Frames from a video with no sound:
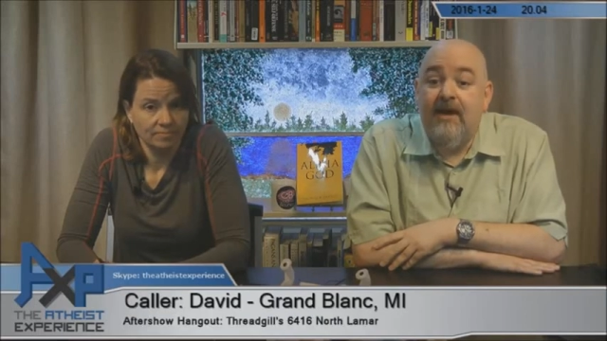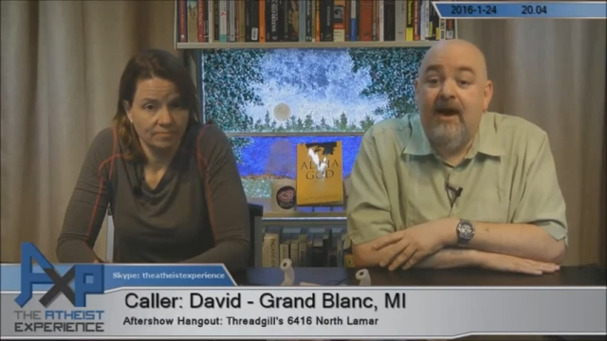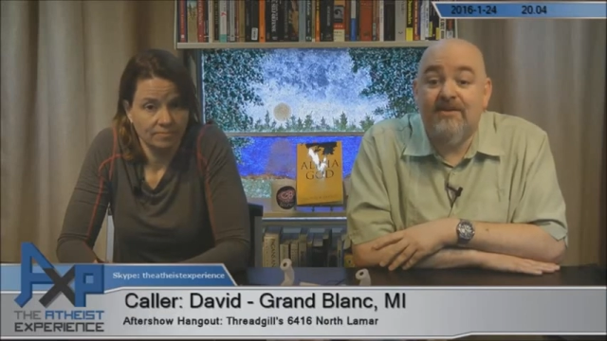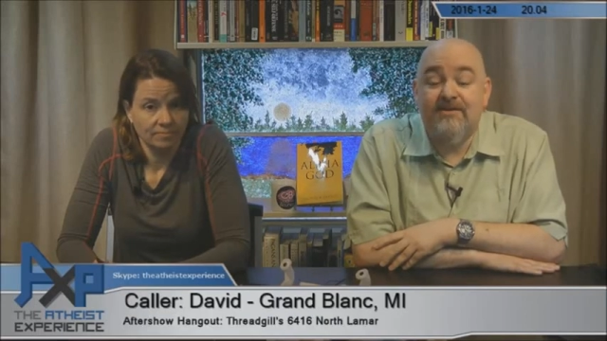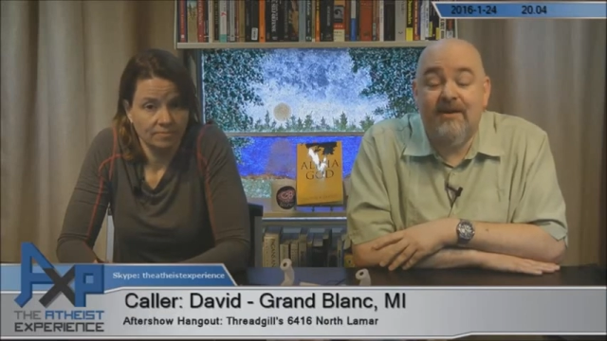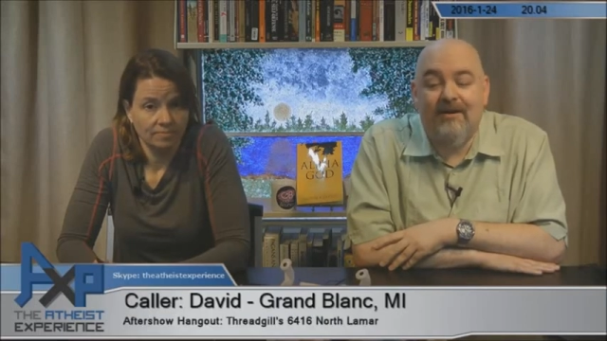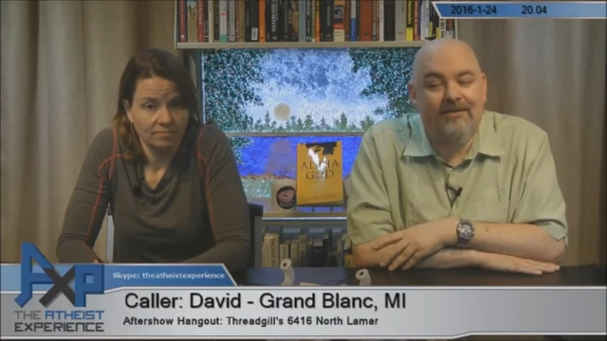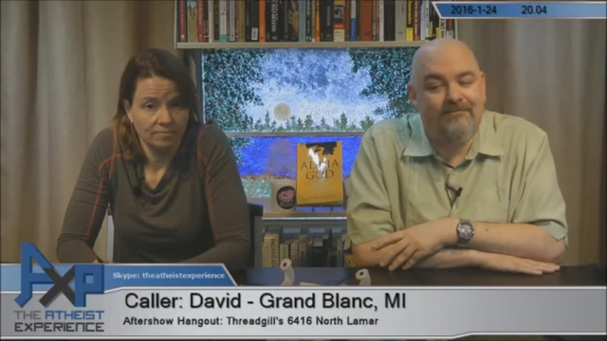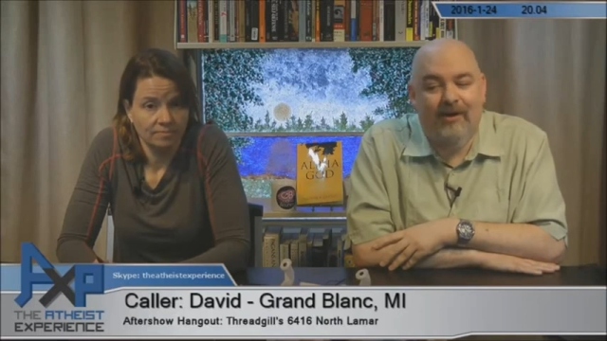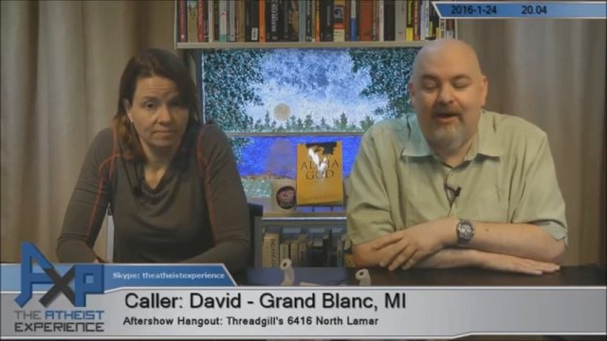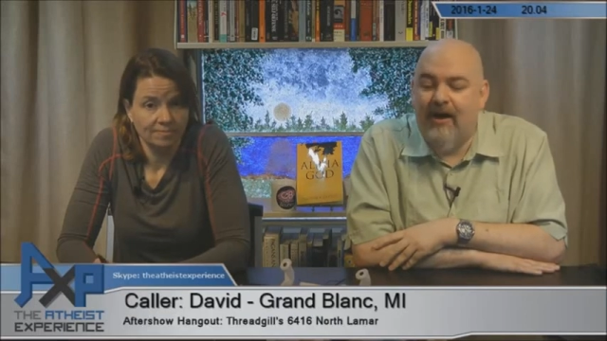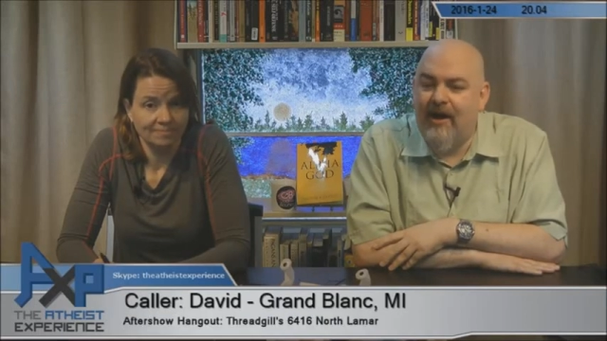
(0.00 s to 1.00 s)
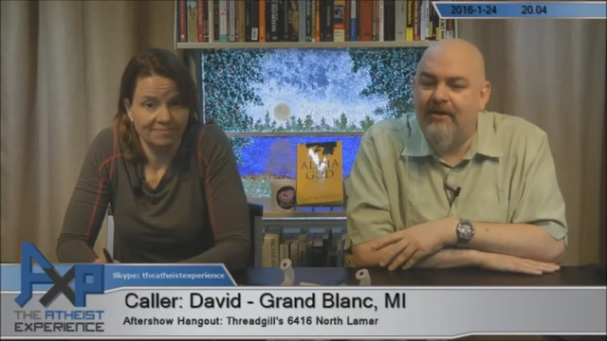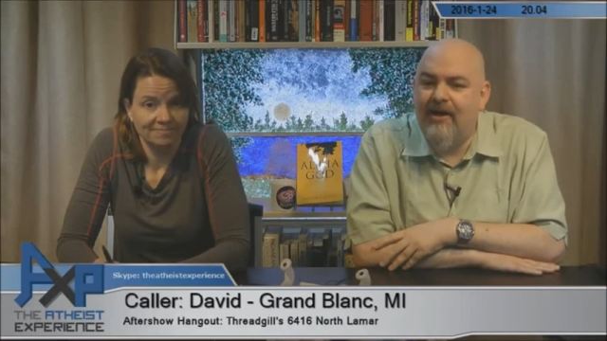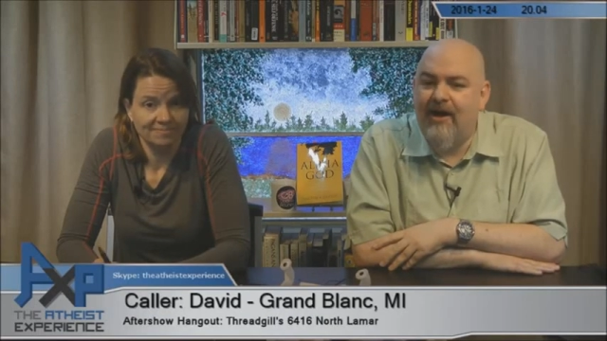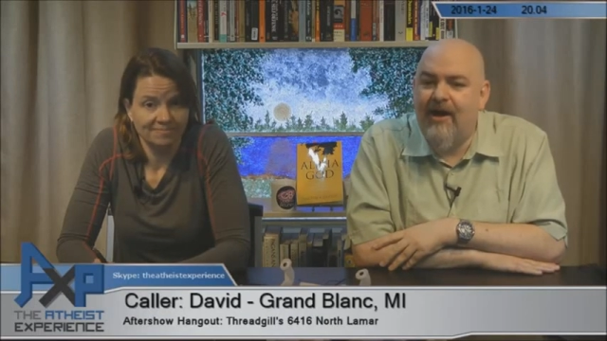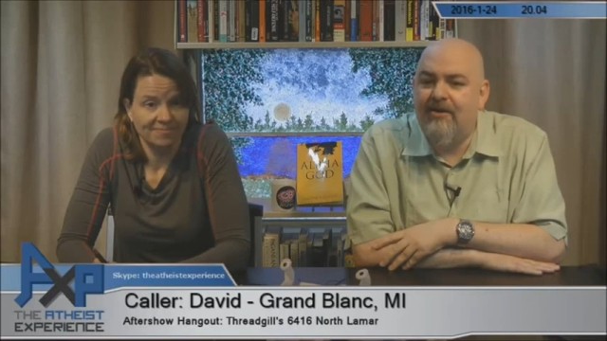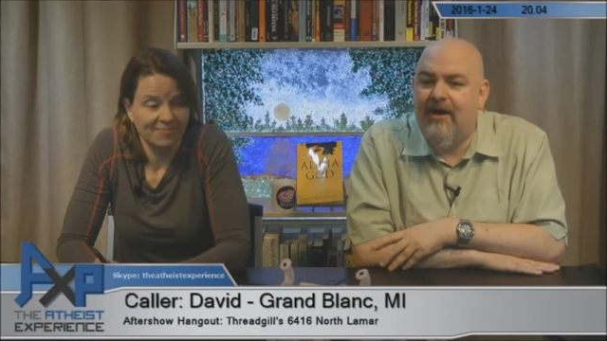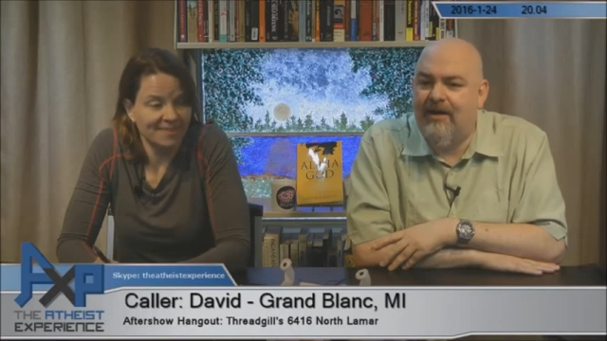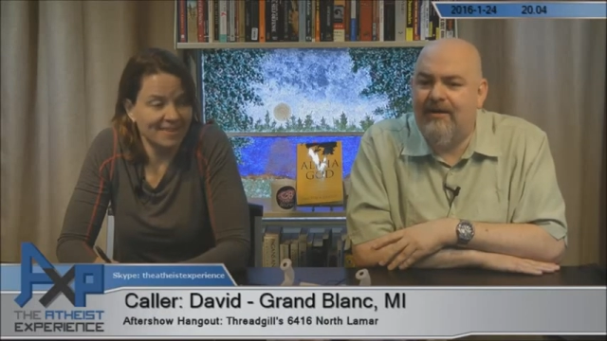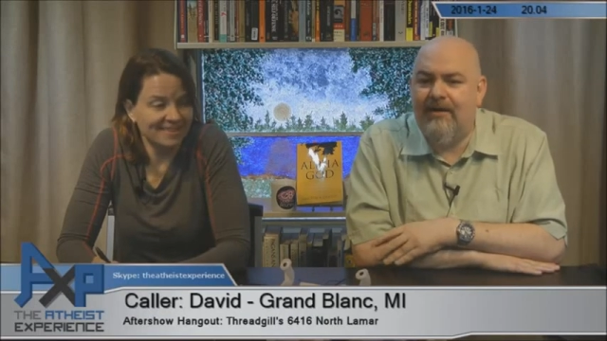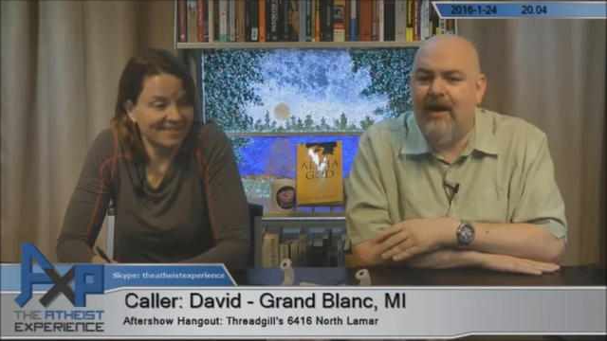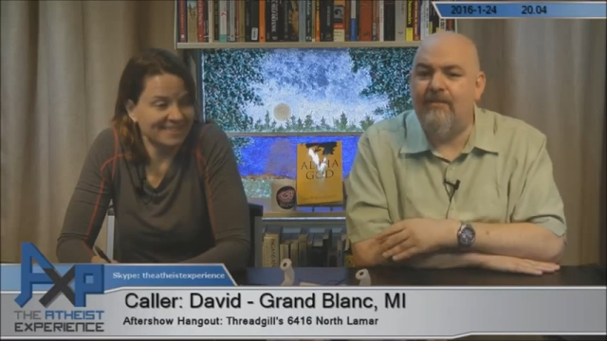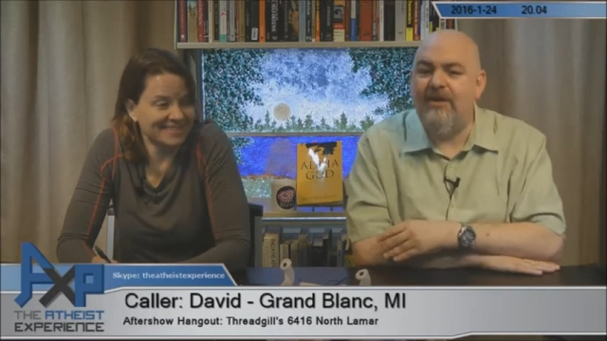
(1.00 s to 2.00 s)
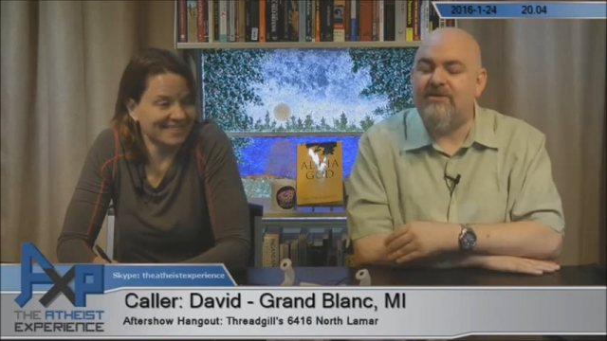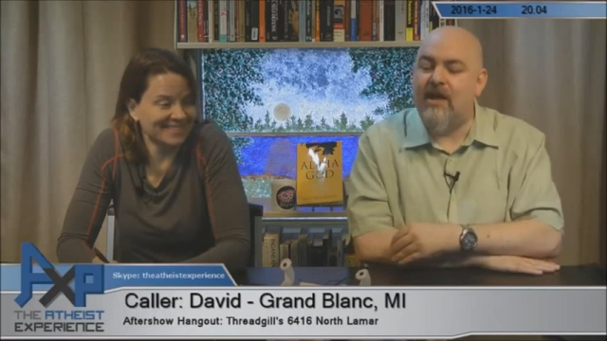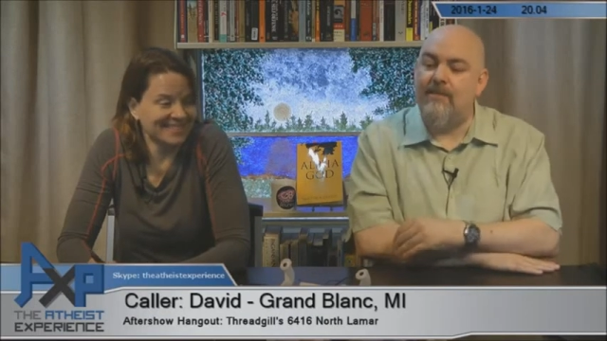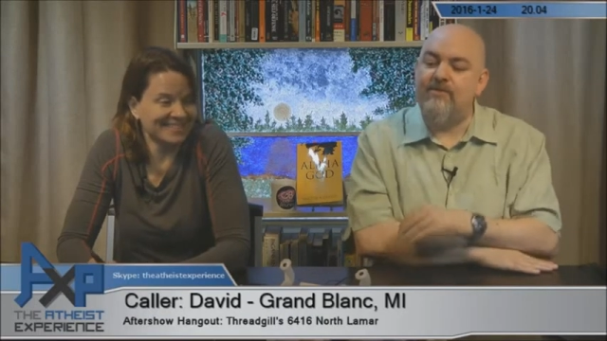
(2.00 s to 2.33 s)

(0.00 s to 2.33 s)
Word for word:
Speaker 1: I said, wow, I don't know how. You, uh, how many times